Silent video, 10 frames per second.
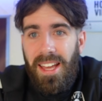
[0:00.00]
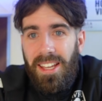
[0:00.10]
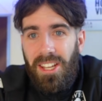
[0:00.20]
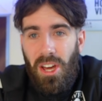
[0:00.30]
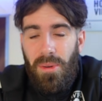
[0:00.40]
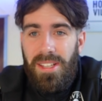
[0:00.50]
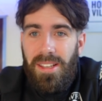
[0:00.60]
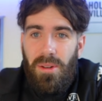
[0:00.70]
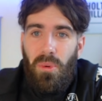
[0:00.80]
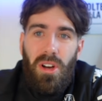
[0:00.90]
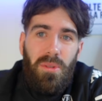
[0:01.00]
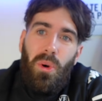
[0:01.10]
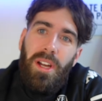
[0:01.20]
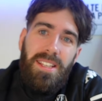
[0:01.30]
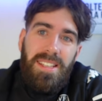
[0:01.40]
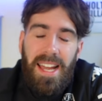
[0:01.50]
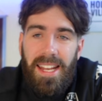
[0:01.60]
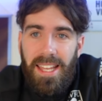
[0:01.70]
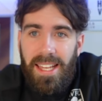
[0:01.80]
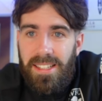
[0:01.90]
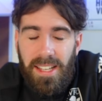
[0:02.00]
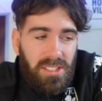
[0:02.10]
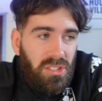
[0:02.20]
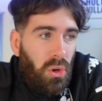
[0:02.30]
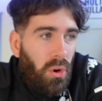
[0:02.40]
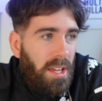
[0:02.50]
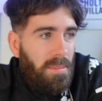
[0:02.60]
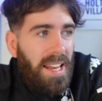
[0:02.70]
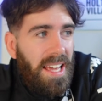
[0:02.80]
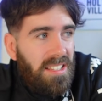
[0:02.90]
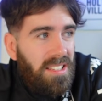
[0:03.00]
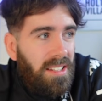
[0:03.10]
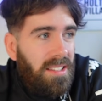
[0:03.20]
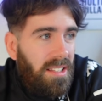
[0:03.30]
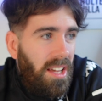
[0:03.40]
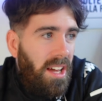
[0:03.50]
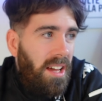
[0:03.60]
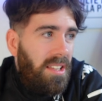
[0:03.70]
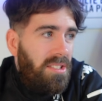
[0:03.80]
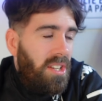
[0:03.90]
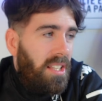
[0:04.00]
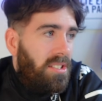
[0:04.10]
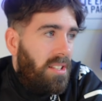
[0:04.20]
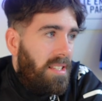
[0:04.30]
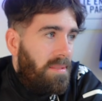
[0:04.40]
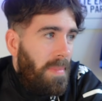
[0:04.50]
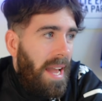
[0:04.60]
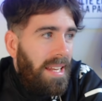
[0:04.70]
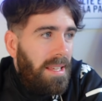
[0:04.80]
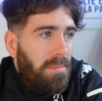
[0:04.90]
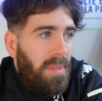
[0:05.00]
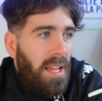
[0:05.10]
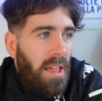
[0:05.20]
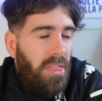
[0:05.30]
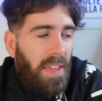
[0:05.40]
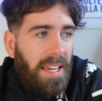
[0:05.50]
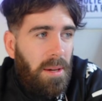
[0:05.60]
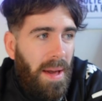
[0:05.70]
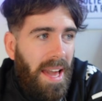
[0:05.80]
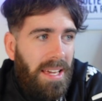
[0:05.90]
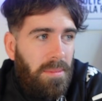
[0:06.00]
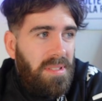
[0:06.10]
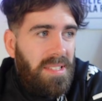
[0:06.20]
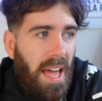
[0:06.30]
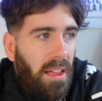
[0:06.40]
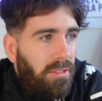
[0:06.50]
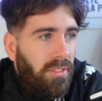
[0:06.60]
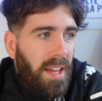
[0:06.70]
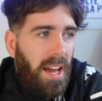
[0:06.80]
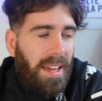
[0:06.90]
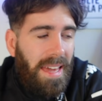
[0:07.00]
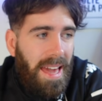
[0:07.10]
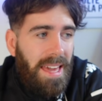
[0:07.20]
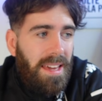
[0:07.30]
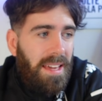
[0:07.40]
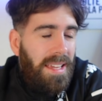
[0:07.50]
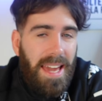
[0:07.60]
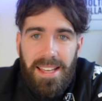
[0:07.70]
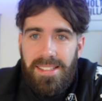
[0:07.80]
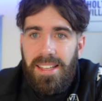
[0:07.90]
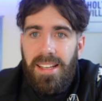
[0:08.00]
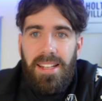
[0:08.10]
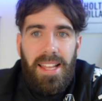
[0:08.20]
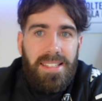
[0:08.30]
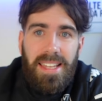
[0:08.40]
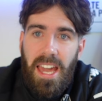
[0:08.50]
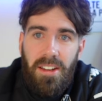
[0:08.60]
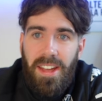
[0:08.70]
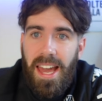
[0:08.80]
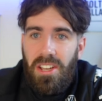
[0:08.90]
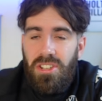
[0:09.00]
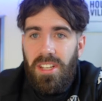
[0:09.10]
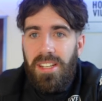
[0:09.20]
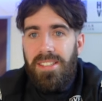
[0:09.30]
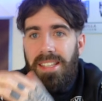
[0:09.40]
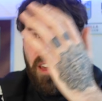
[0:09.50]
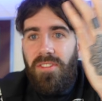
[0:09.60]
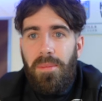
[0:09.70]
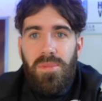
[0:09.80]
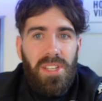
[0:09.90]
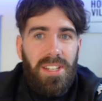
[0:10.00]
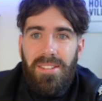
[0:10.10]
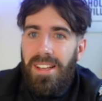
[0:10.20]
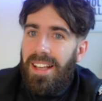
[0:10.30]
you know what he's saying. It's taught him a lesson. It's made him think about himself. Okay, yes, let's get a reaction. Southampton